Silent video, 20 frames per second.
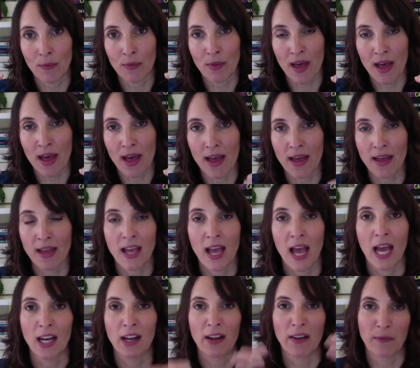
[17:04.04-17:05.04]
there,
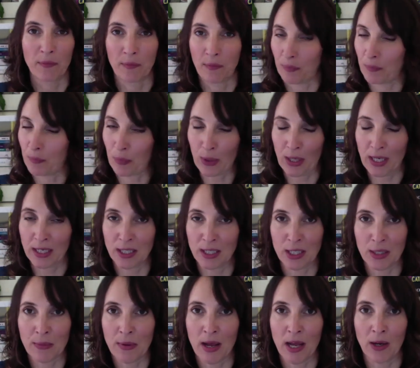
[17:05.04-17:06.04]
and I put
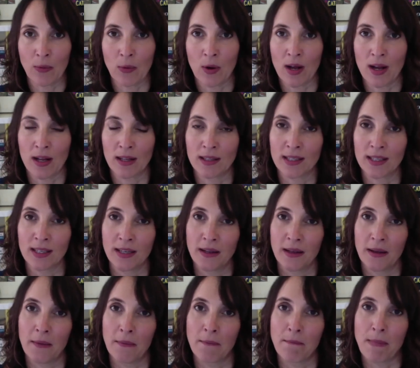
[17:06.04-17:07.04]
into my words,
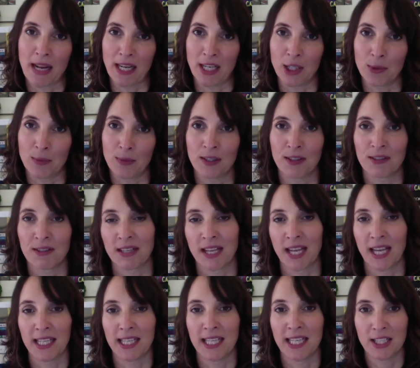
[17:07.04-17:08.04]
management
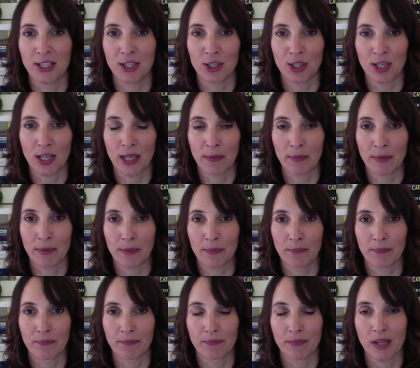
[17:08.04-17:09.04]
and leadership.
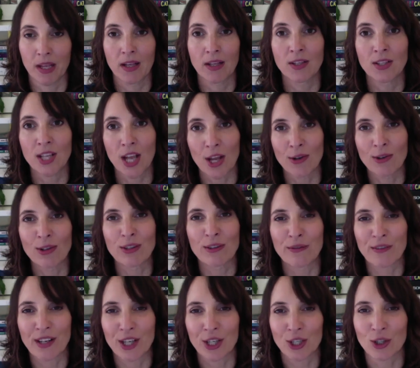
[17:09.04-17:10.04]
So to
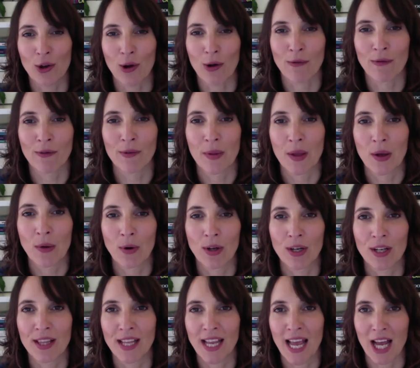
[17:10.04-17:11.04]
finish off, what
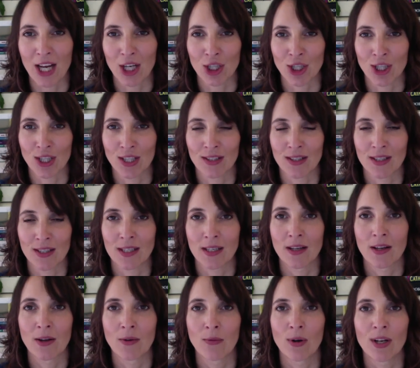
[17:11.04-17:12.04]
are the actions?
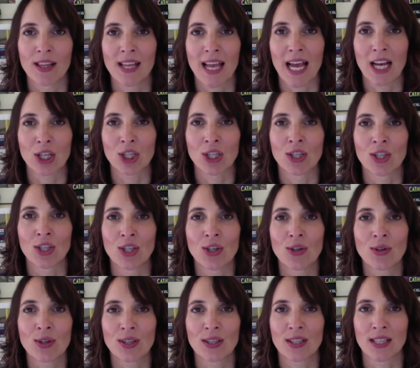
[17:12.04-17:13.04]
What are the actions
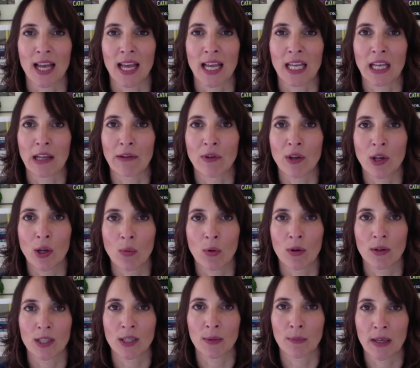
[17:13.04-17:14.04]
you can take if you
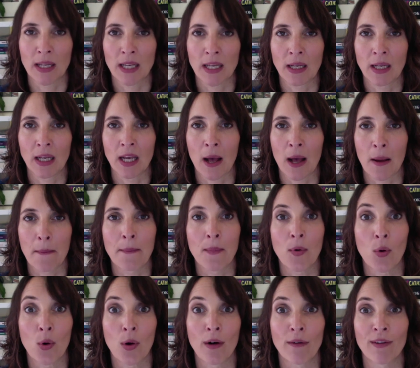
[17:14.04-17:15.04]
want to become
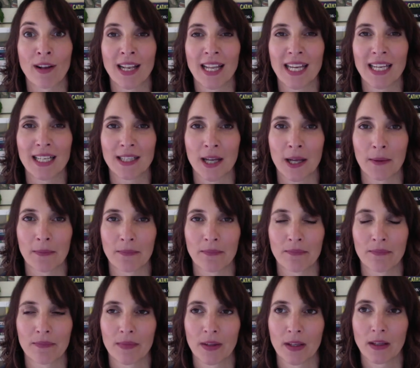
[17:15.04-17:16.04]
more of a leader?
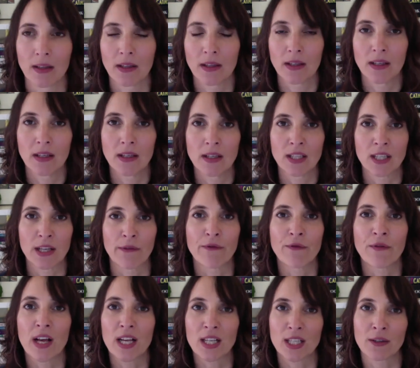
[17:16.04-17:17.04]
So
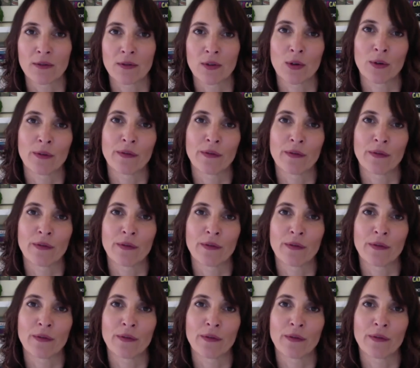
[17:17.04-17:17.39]
first of all,